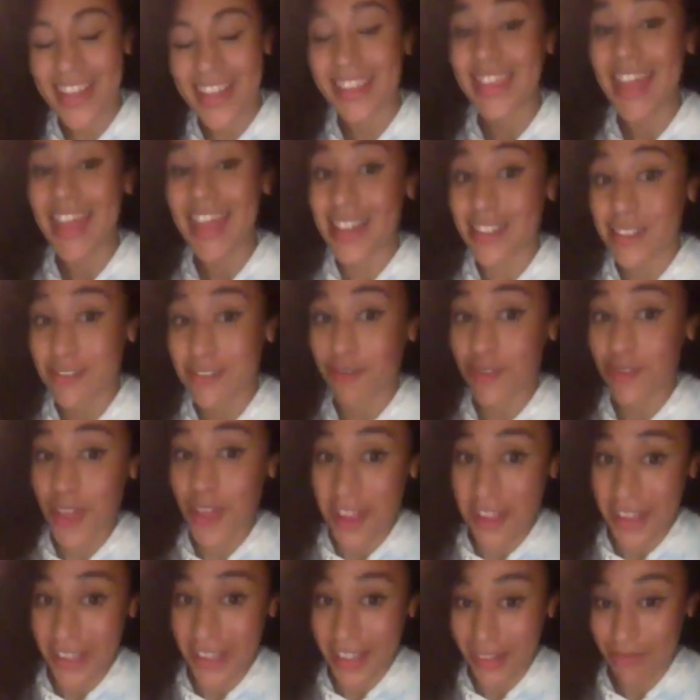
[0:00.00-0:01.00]
that's
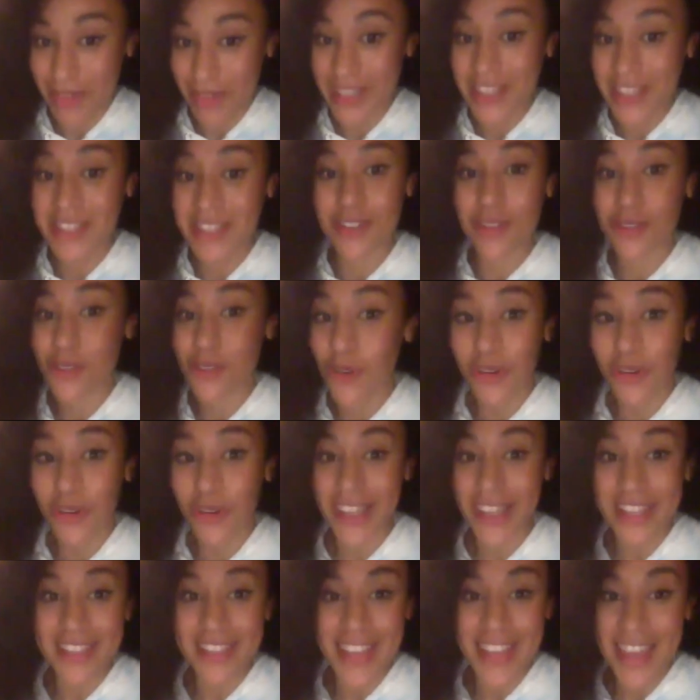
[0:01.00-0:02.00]
fine because you're not going to
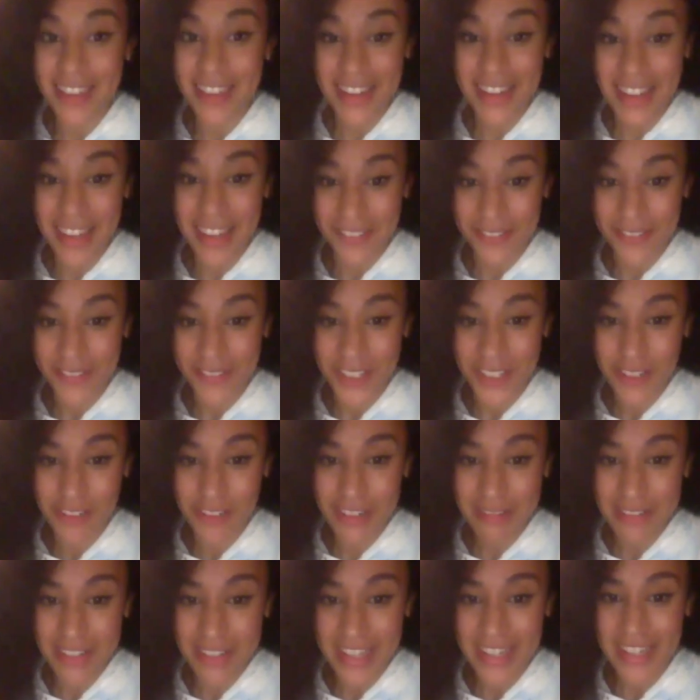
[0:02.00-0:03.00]
get taken out. Do you know what
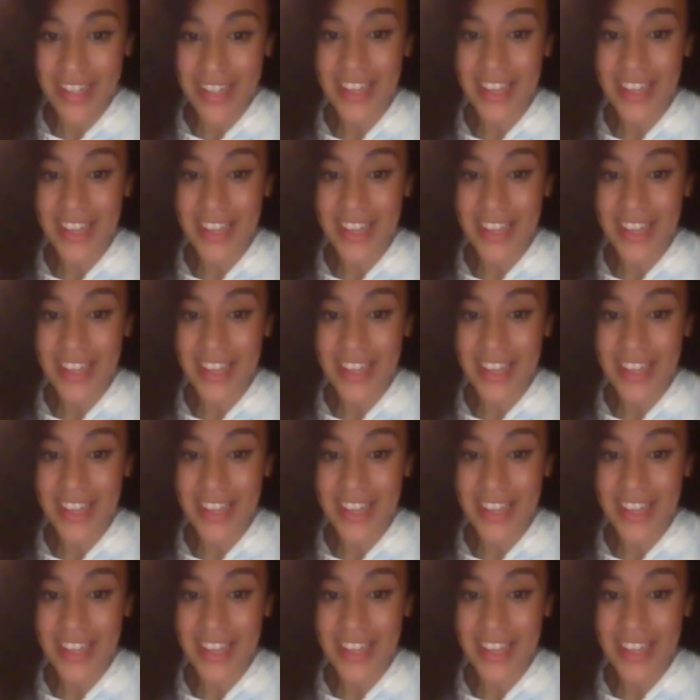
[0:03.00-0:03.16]
I mean?